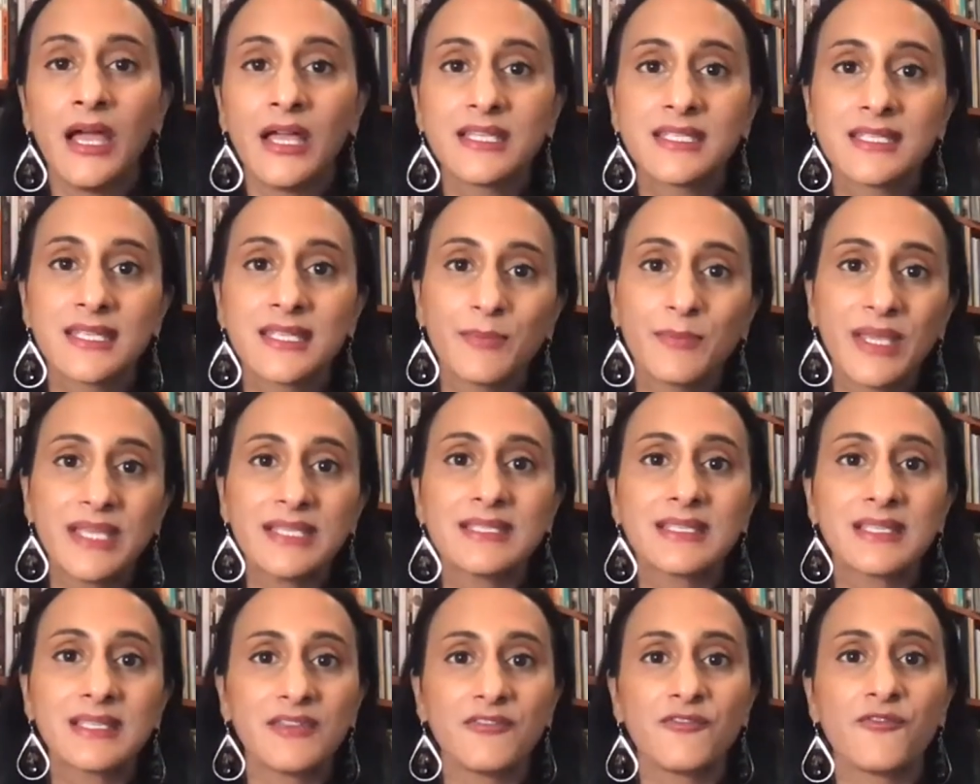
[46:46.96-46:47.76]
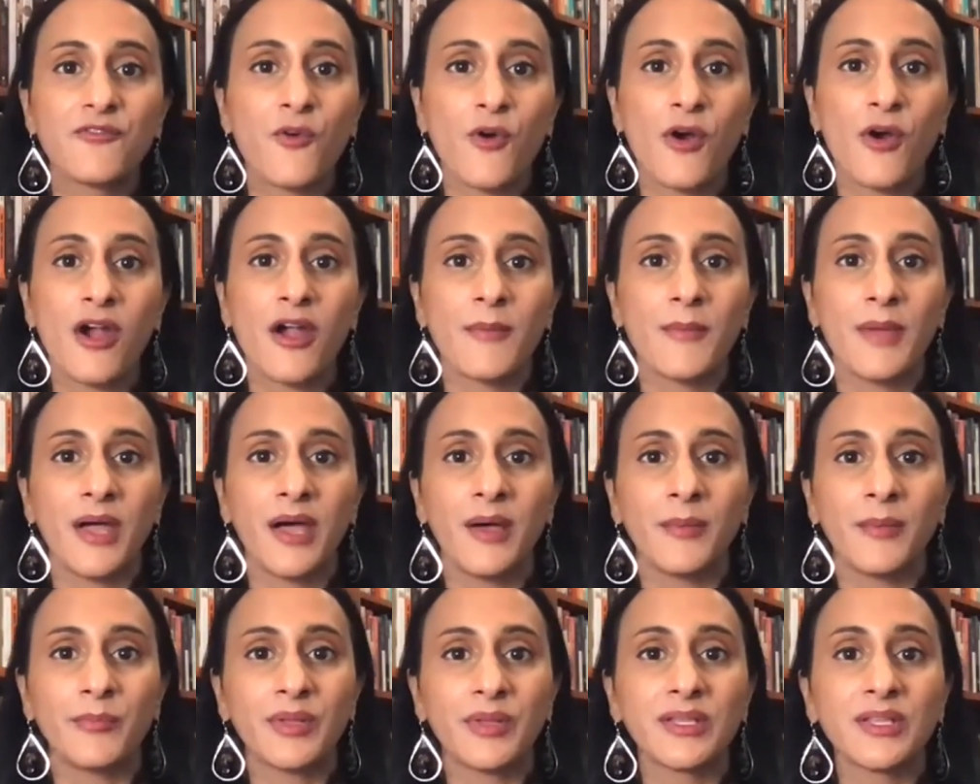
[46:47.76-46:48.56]
to basically form
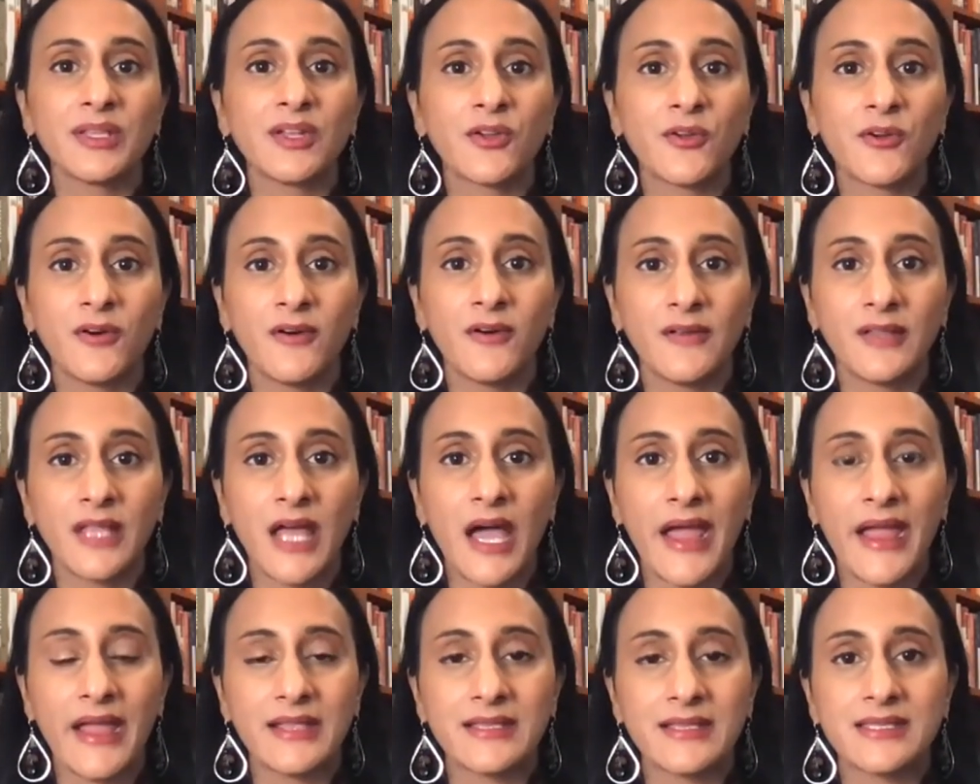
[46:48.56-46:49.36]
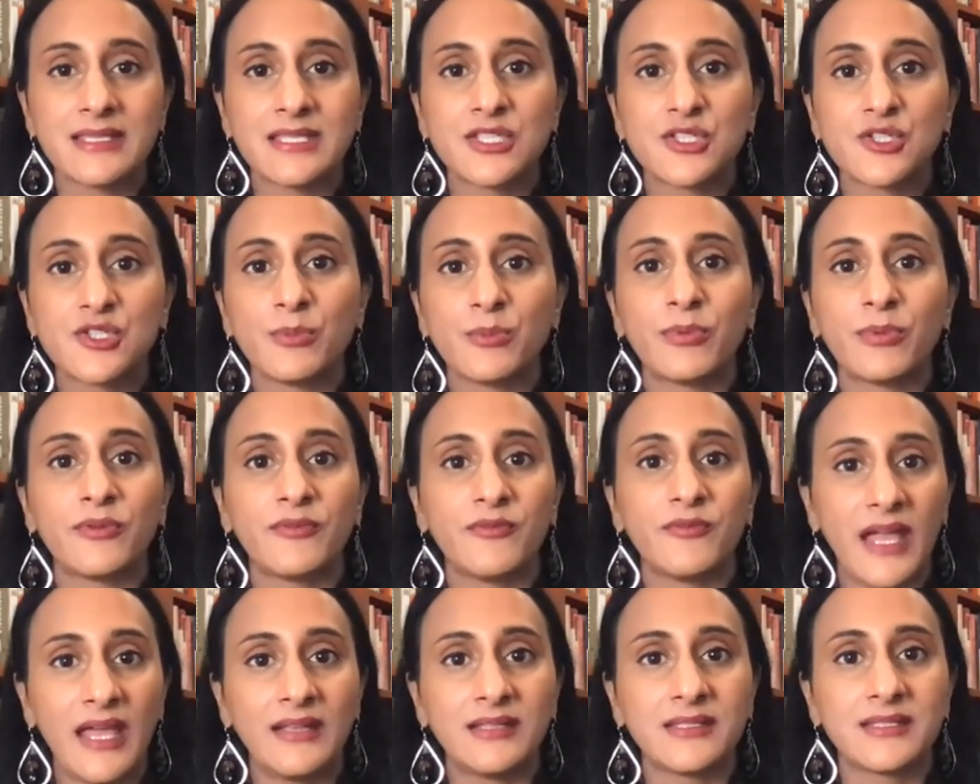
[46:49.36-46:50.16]
a political alliance to
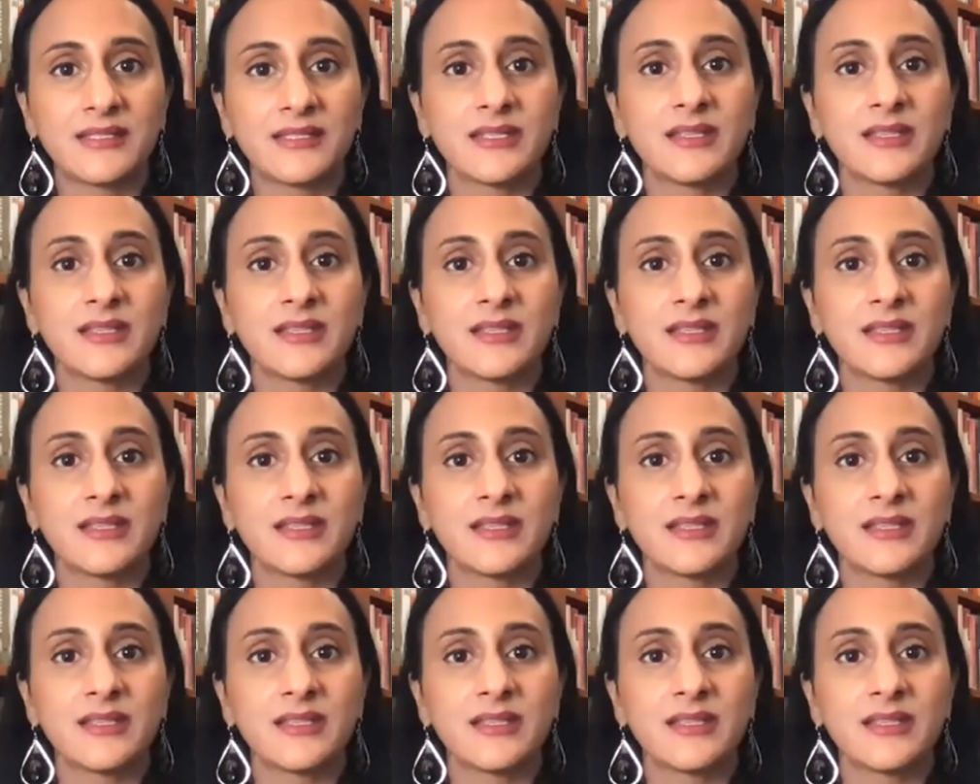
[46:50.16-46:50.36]
prevent